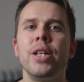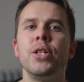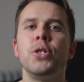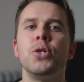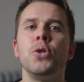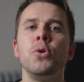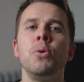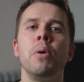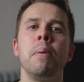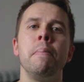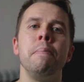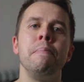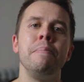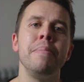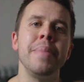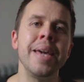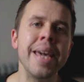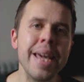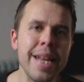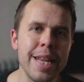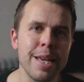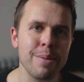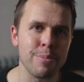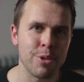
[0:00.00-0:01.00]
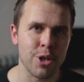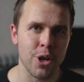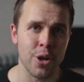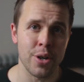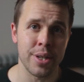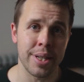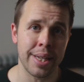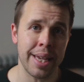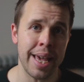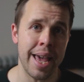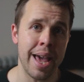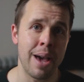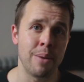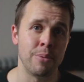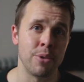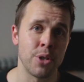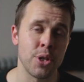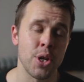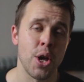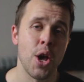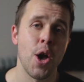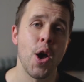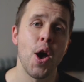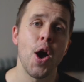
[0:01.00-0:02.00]
to medium-sized
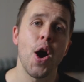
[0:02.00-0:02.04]
accounts